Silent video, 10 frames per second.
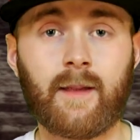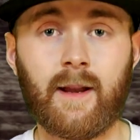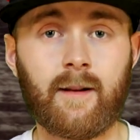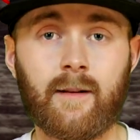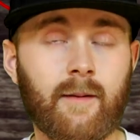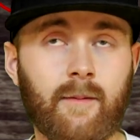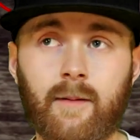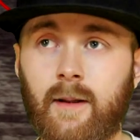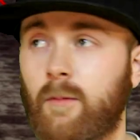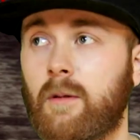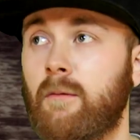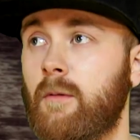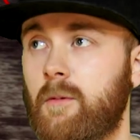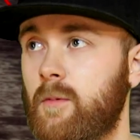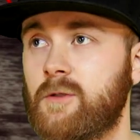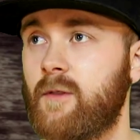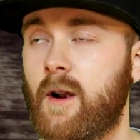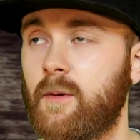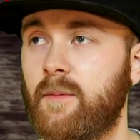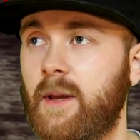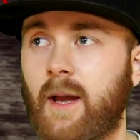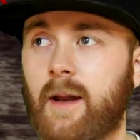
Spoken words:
I don't know. What's wrong with me?